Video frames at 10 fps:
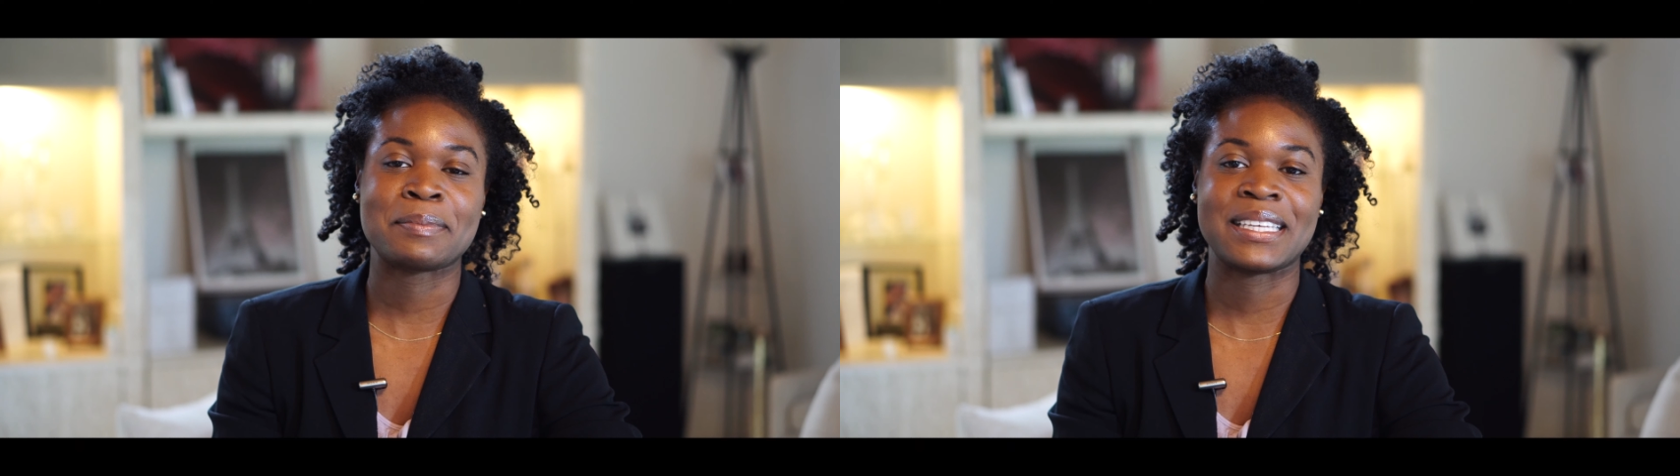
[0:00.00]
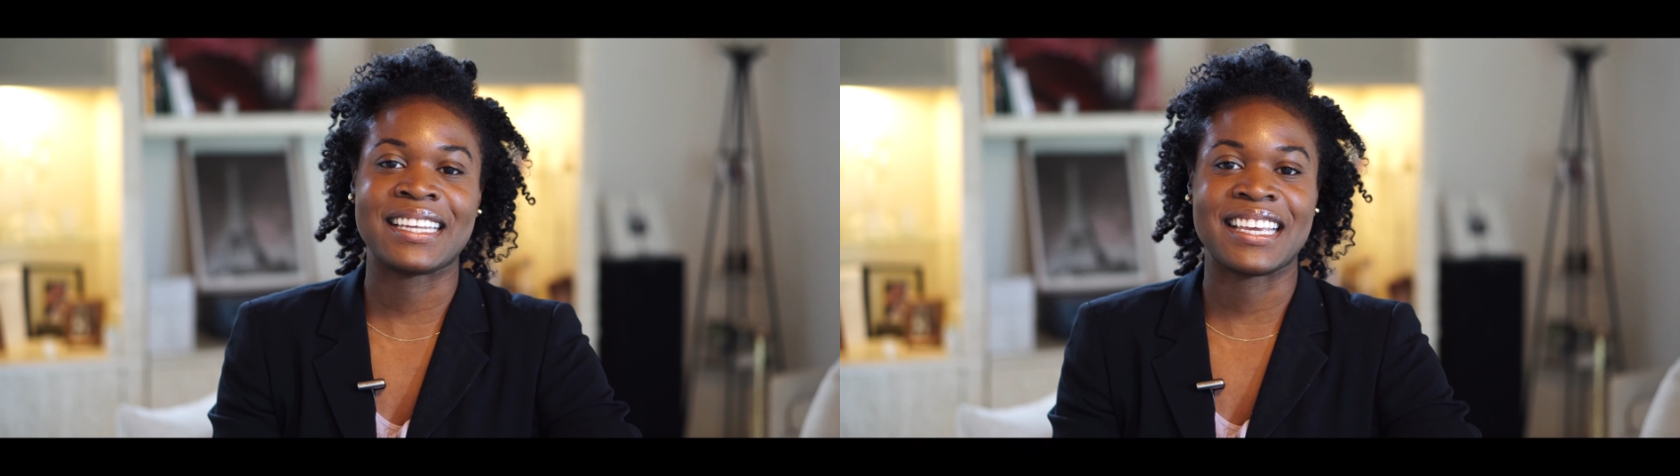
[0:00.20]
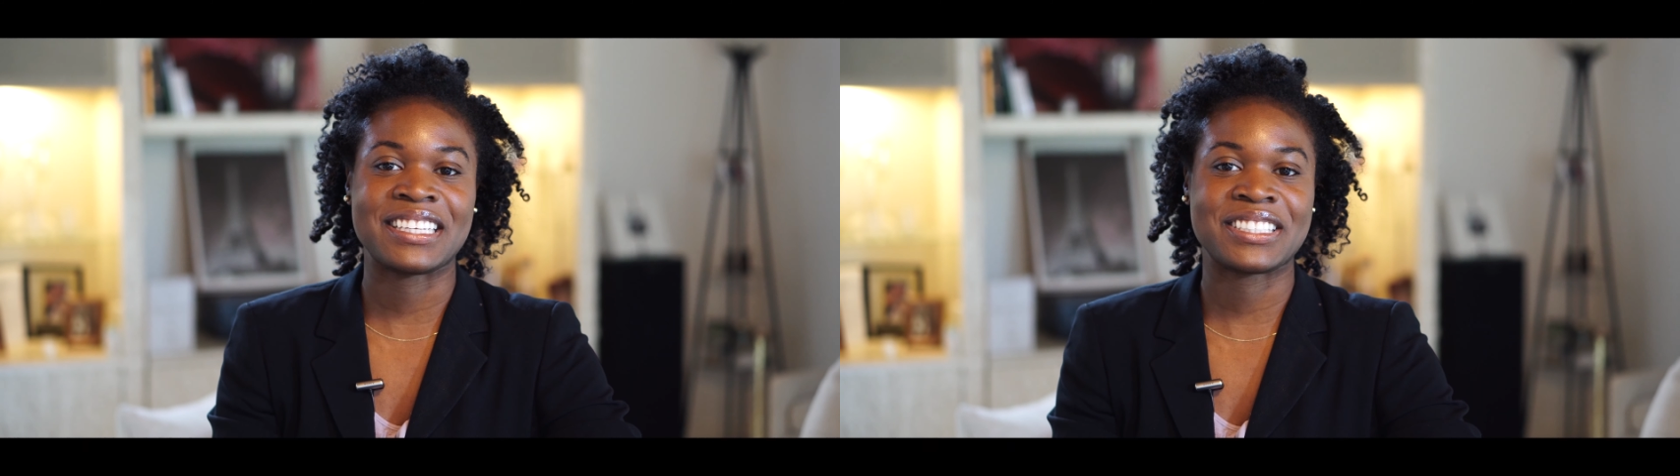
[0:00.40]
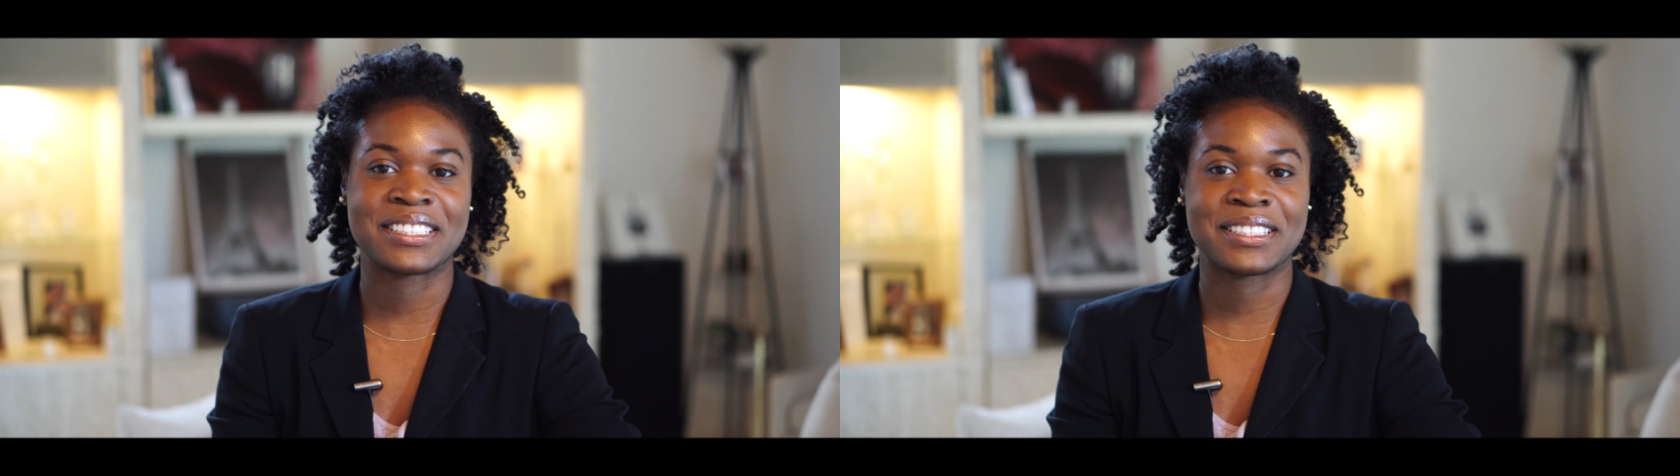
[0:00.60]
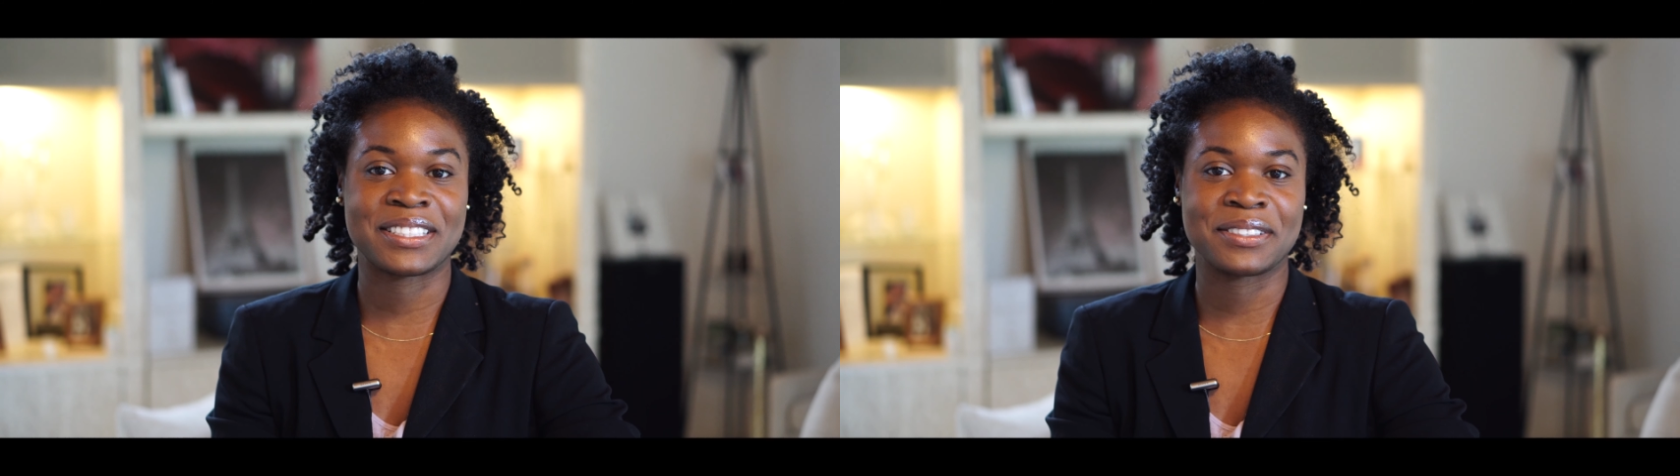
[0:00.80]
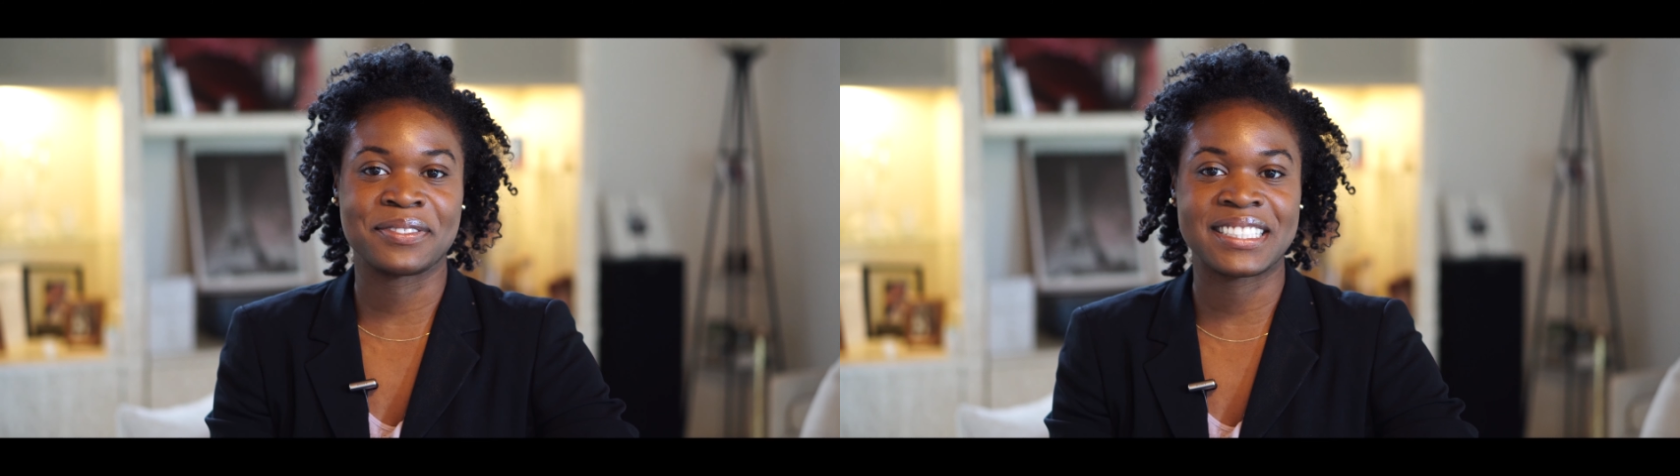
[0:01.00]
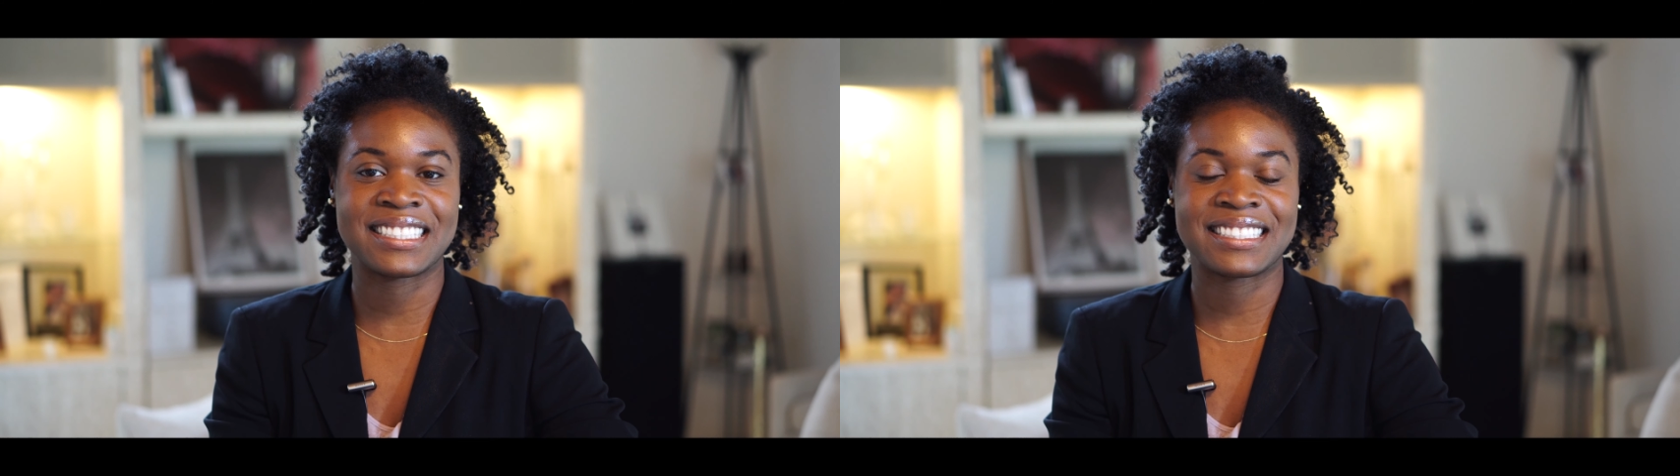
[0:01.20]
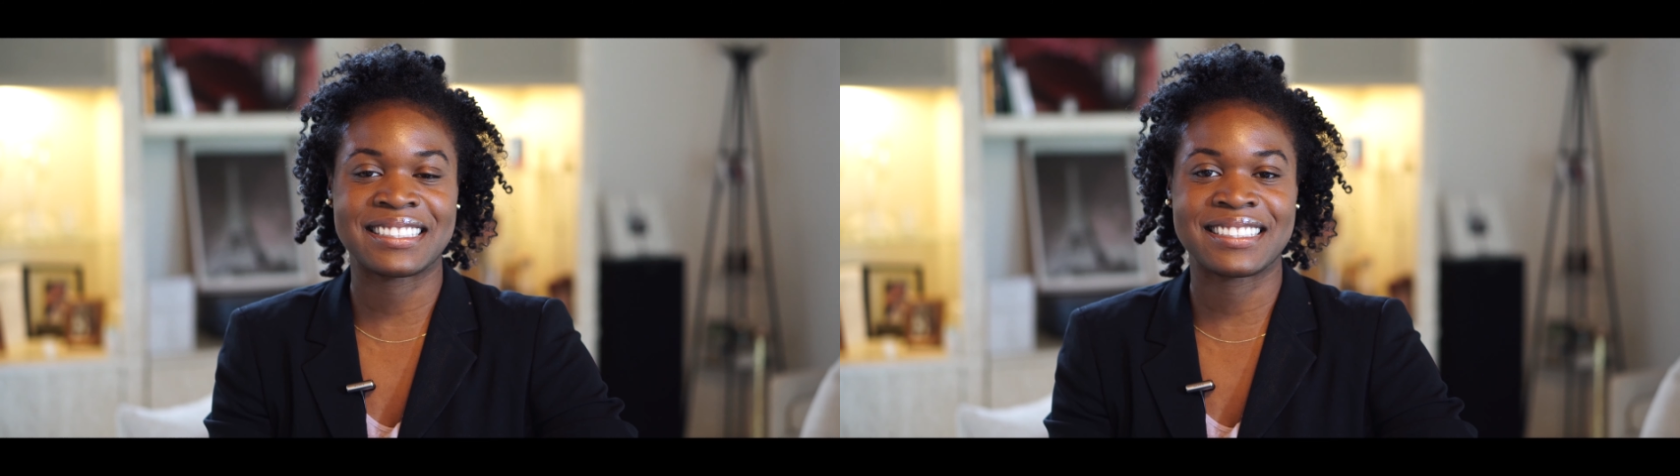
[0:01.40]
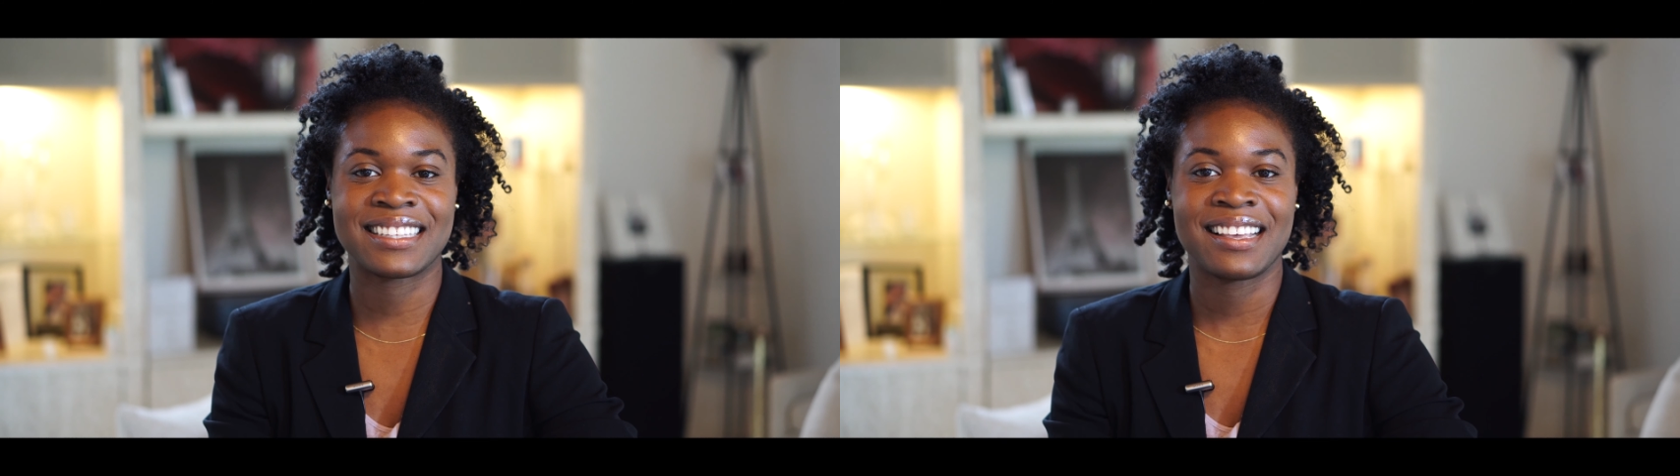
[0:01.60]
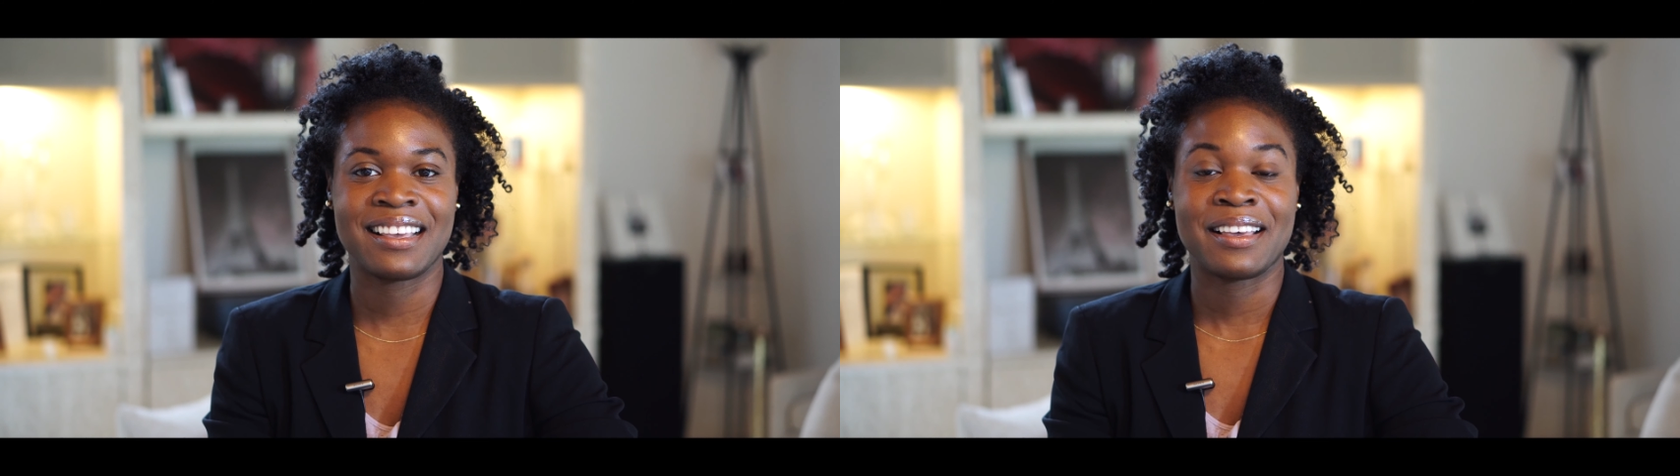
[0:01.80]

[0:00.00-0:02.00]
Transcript: and Mediation Services,